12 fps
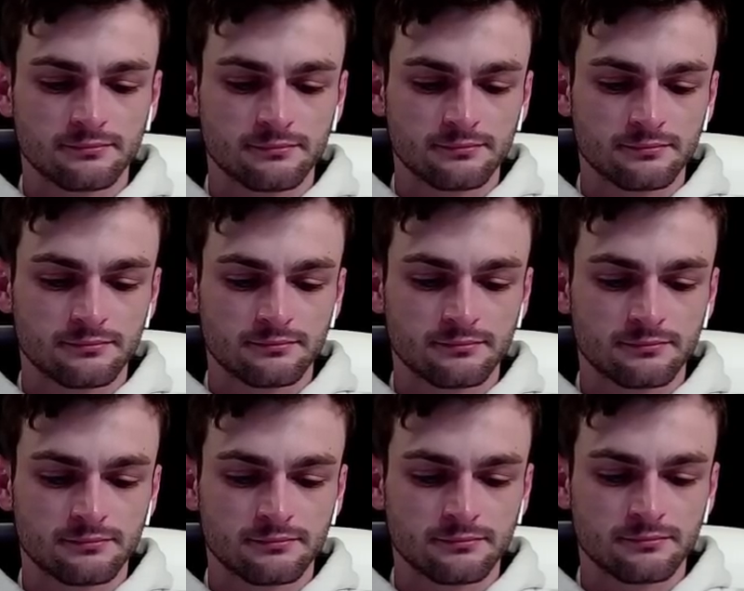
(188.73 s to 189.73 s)

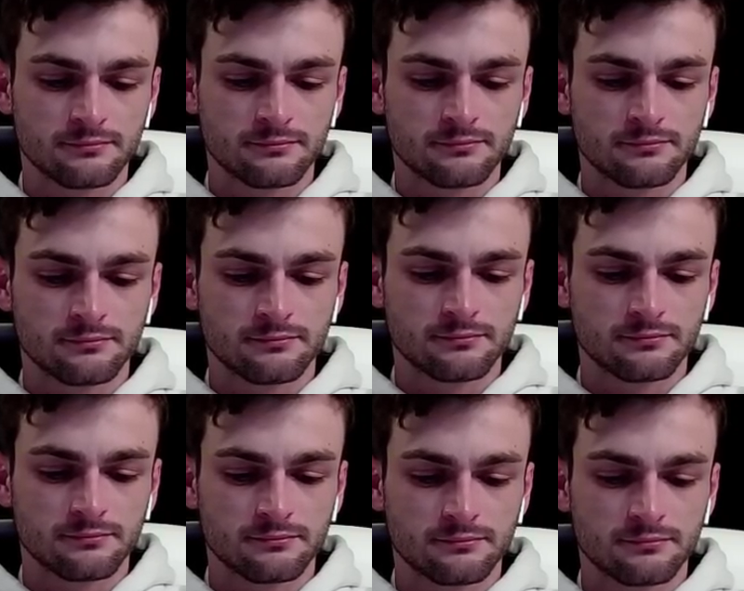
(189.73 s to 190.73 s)

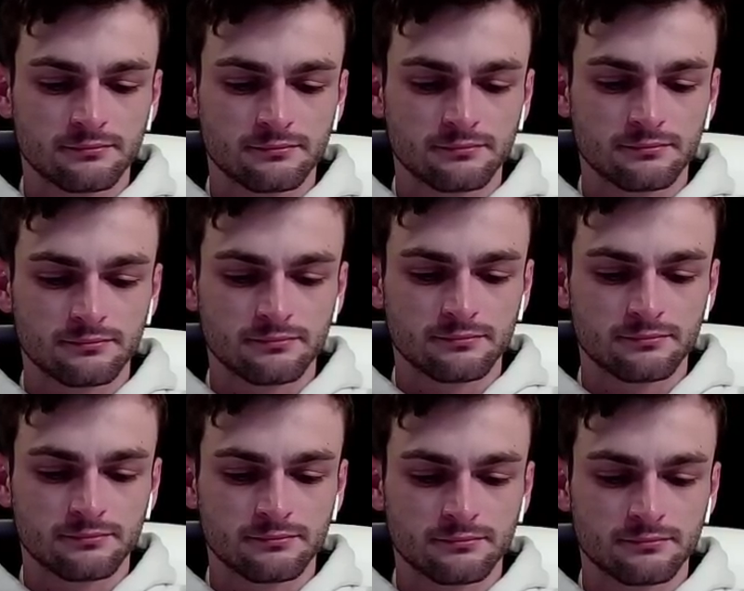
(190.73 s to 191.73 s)

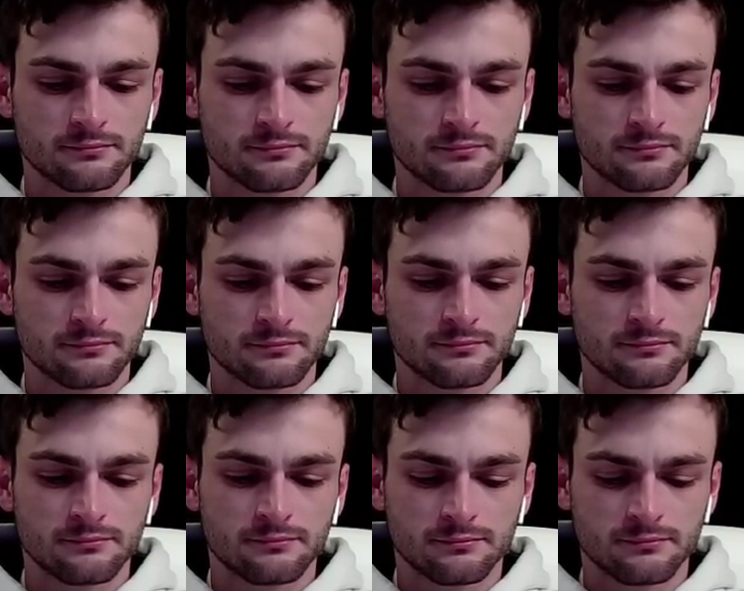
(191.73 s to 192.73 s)

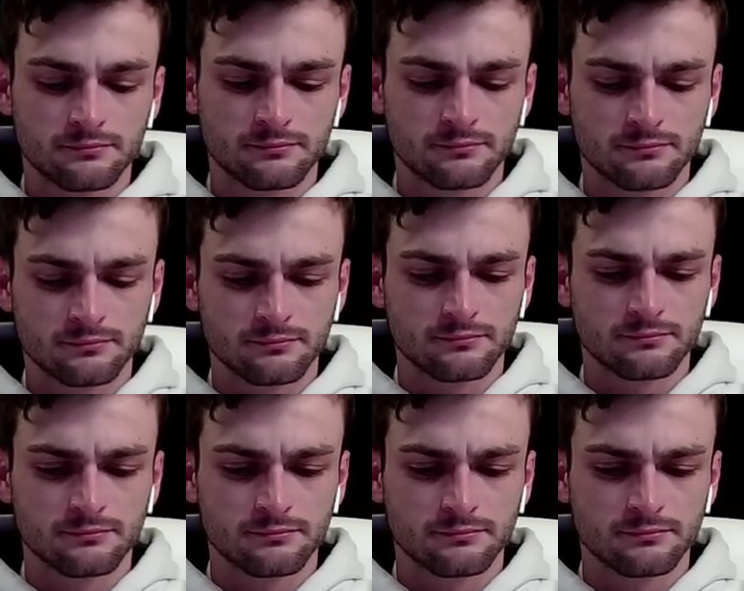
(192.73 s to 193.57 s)
The person shown says nothing.